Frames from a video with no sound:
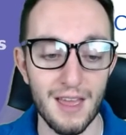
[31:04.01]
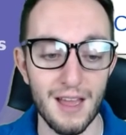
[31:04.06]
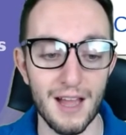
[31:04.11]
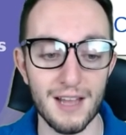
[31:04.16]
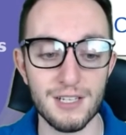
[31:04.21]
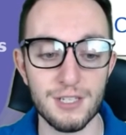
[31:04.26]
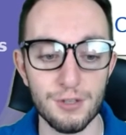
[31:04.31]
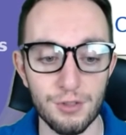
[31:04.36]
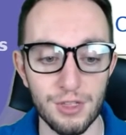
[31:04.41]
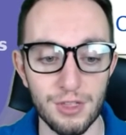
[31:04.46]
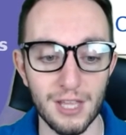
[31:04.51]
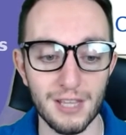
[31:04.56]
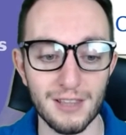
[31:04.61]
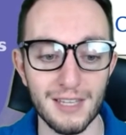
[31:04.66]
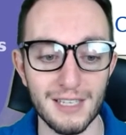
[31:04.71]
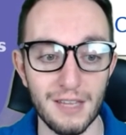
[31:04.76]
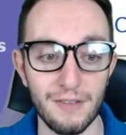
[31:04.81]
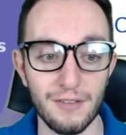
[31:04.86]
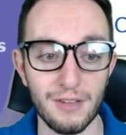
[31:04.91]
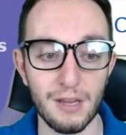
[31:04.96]
I do think
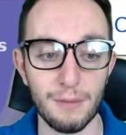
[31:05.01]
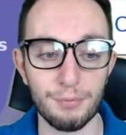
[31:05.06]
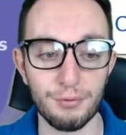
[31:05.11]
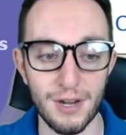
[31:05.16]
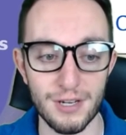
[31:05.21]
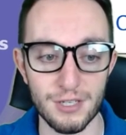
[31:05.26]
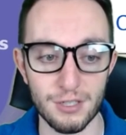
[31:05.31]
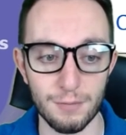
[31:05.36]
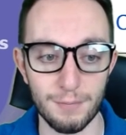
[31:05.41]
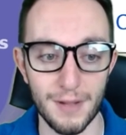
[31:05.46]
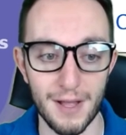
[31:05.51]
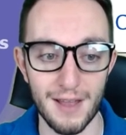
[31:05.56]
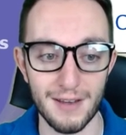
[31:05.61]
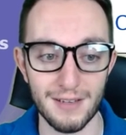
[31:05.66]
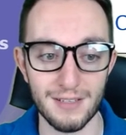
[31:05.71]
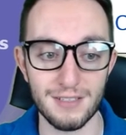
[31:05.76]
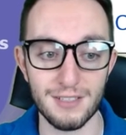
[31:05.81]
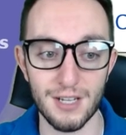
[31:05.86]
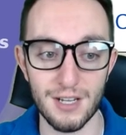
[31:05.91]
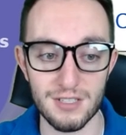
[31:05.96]
that giving it Parental
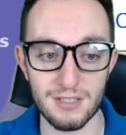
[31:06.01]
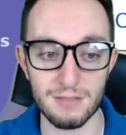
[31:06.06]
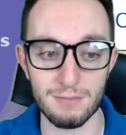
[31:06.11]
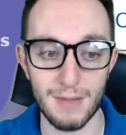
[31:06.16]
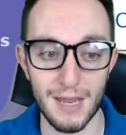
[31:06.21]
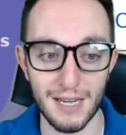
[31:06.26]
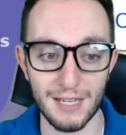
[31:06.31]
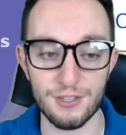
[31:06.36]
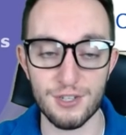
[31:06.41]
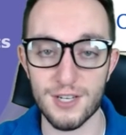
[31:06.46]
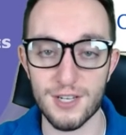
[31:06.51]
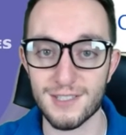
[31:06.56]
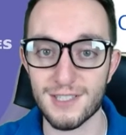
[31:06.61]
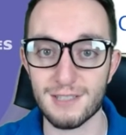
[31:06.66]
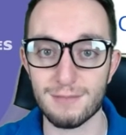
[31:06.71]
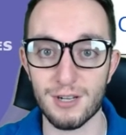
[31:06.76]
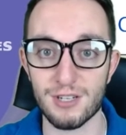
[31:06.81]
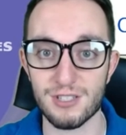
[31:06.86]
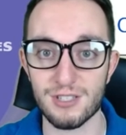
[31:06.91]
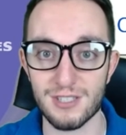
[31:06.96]
Bond does make just
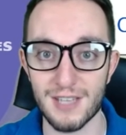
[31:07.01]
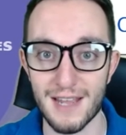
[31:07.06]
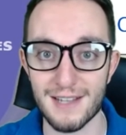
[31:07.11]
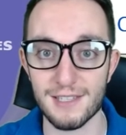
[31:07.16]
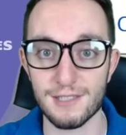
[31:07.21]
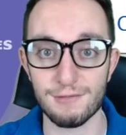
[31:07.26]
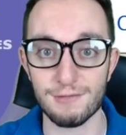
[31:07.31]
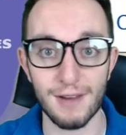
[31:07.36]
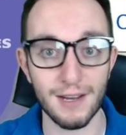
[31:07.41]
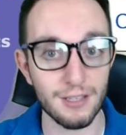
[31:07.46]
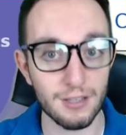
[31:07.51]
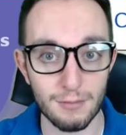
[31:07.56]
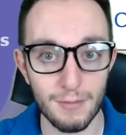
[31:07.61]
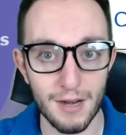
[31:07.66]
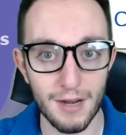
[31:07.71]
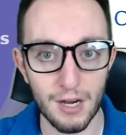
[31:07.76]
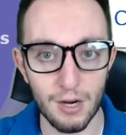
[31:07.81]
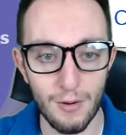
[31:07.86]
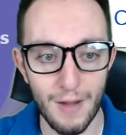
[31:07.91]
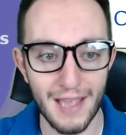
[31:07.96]
as much sense as regular
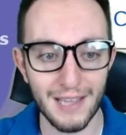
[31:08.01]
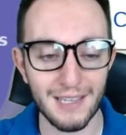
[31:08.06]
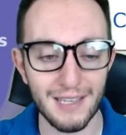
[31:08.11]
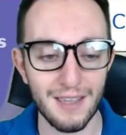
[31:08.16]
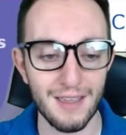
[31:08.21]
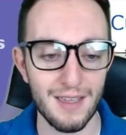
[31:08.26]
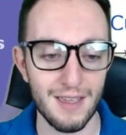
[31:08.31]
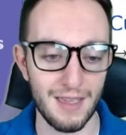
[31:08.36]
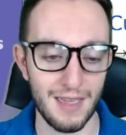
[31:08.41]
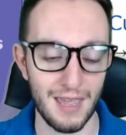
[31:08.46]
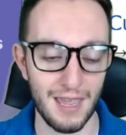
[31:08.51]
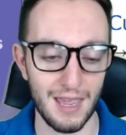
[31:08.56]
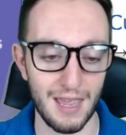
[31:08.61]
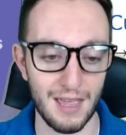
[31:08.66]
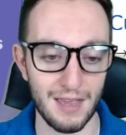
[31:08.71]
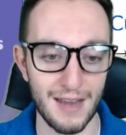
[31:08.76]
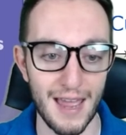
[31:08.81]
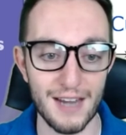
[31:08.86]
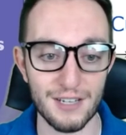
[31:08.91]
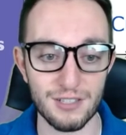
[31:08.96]
Marowak,
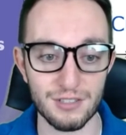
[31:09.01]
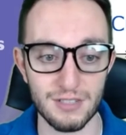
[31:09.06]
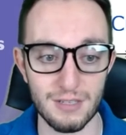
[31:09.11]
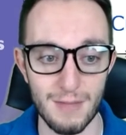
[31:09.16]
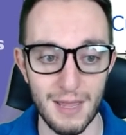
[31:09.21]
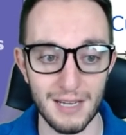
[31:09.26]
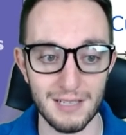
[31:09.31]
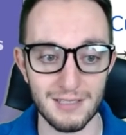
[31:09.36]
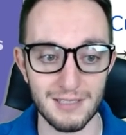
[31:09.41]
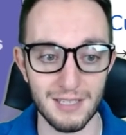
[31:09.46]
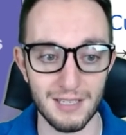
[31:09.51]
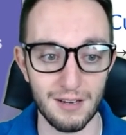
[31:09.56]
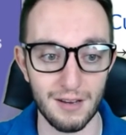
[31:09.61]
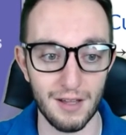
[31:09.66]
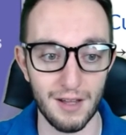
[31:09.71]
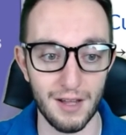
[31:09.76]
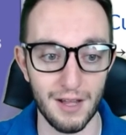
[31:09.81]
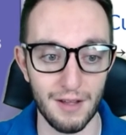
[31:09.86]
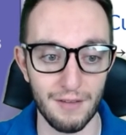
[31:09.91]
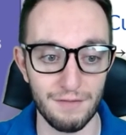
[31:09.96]
and actually makes it
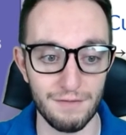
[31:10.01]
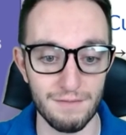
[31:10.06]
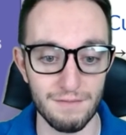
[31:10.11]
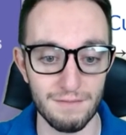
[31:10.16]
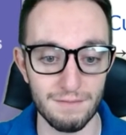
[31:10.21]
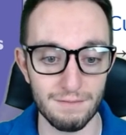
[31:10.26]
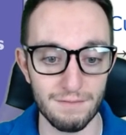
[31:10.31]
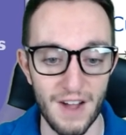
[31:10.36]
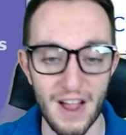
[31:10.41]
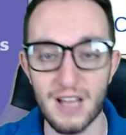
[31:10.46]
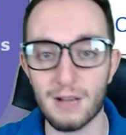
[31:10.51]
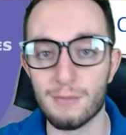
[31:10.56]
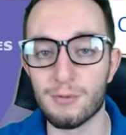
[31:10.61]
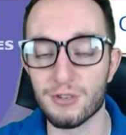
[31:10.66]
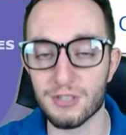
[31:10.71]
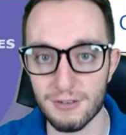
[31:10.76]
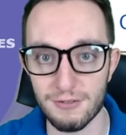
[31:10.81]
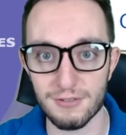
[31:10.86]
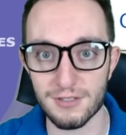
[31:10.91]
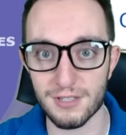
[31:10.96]
a
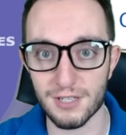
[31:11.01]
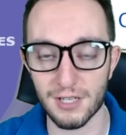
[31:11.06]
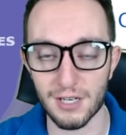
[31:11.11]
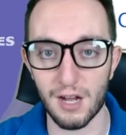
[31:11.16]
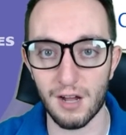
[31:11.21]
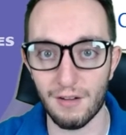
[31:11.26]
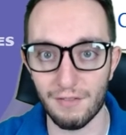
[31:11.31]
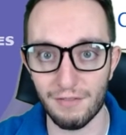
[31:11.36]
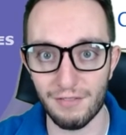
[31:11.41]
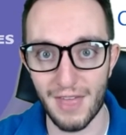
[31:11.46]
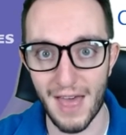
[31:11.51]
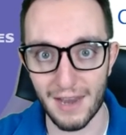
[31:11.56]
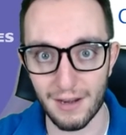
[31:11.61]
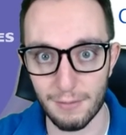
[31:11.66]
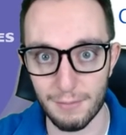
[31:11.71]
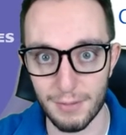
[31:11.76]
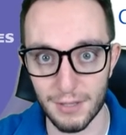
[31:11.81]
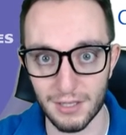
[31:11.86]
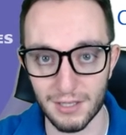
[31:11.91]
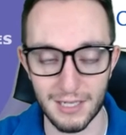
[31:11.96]
viable user of that
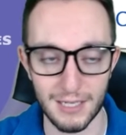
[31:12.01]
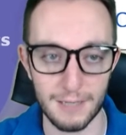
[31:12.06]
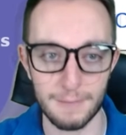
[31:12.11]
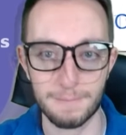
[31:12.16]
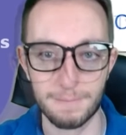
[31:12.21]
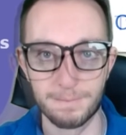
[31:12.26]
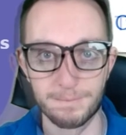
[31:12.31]
ability.